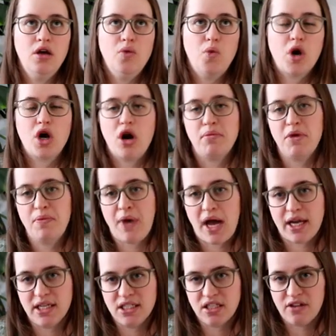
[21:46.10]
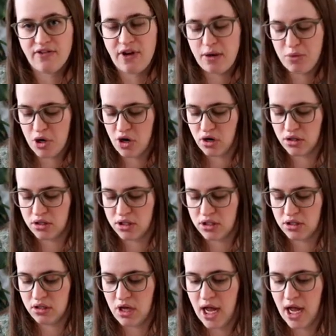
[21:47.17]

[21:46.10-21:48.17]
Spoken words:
what got me back into the fiber arts,